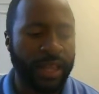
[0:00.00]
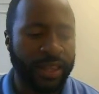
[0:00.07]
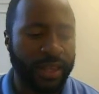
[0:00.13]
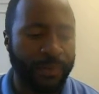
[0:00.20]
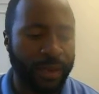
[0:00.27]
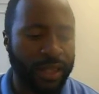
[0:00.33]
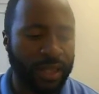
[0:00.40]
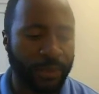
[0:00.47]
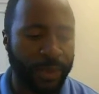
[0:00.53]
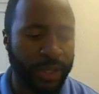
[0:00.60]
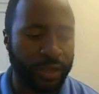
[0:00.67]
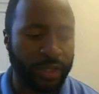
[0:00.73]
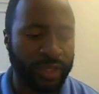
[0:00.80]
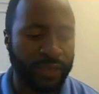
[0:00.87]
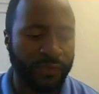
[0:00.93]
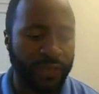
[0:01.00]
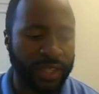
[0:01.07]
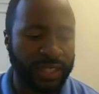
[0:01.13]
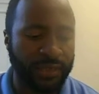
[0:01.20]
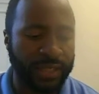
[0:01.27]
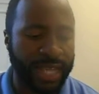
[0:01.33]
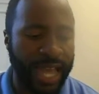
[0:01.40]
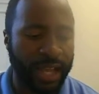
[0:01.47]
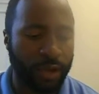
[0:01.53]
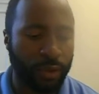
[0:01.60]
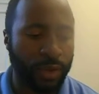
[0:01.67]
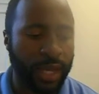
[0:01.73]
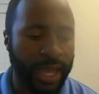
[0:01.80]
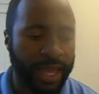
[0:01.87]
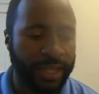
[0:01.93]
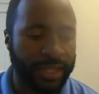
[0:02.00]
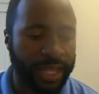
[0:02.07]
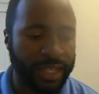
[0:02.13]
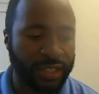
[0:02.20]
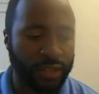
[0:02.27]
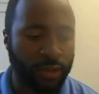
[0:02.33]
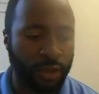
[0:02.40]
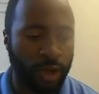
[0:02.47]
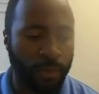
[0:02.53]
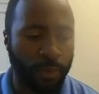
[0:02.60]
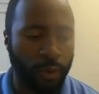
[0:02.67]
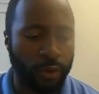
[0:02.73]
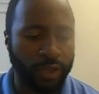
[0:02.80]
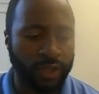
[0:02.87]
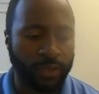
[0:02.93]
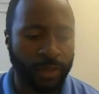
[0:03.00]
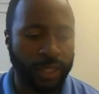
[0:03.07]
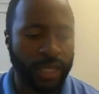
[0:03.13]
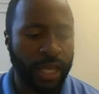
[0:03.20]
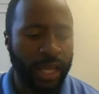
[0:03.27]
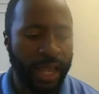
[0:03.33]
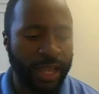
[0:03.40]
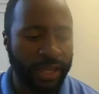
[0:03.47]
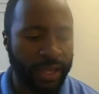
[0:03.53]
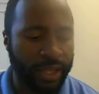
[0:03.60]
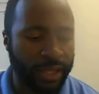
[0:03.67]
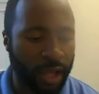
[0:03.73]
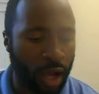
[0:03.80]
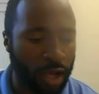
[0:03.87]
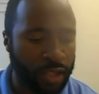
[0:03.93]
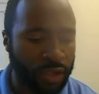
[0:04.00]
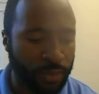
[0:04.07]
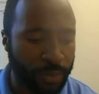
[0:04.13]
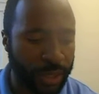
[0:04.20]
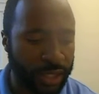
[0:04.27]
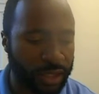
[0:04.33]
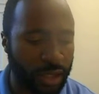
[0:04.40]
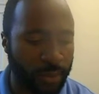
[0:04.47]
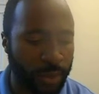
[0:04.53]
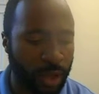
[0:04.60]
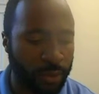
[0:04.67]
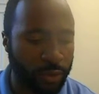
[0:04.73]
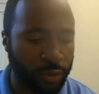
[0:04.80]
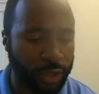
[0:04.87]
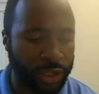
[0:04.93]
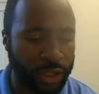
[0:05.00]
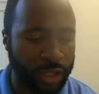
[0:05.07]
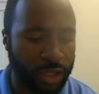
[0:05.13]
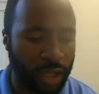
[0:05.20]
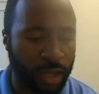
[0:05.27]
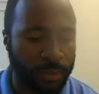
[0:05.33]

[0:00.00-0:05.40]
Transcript: They picked up a good defensive tackle in Dexter Postman, and they also picked up Christian